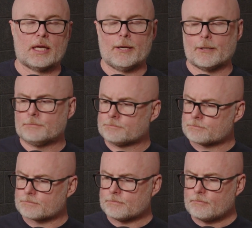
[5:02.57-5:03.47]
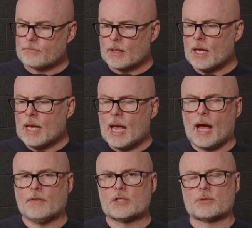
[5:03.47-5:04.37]
here
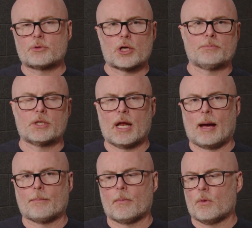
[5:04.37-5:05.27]
and the subscription app